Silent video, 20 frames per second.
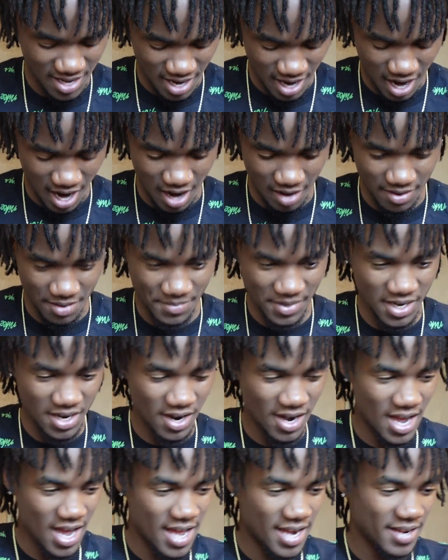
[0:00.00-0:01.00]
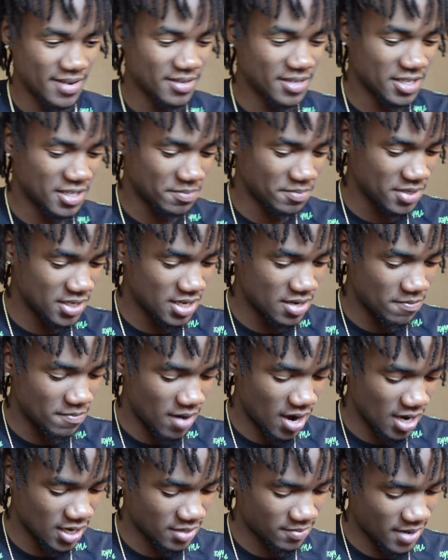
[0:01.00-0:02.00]
Let me go ahead and just put the
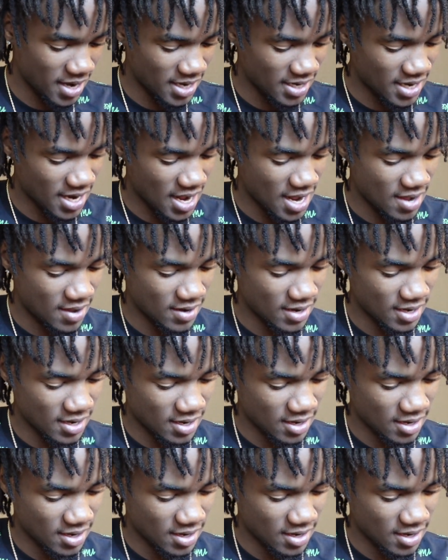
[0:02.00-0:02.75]
box back down.